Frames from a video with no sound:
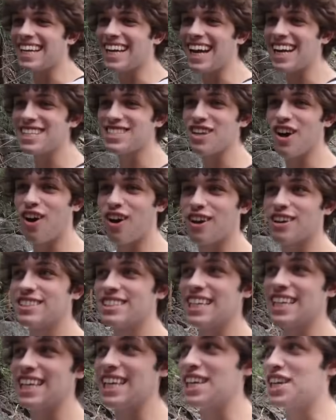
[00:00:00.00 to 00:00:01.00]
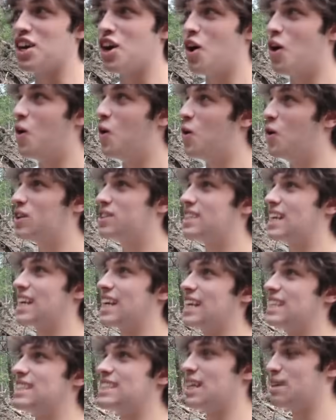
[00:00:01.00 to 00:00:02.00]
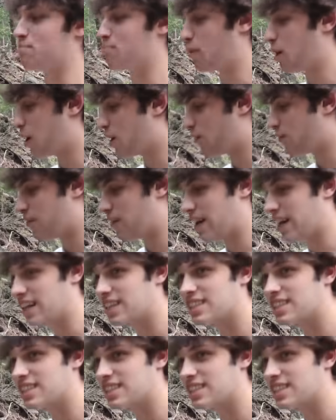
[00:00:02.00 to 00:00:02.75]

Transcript: nice arctic cold. Like, right? Perfect.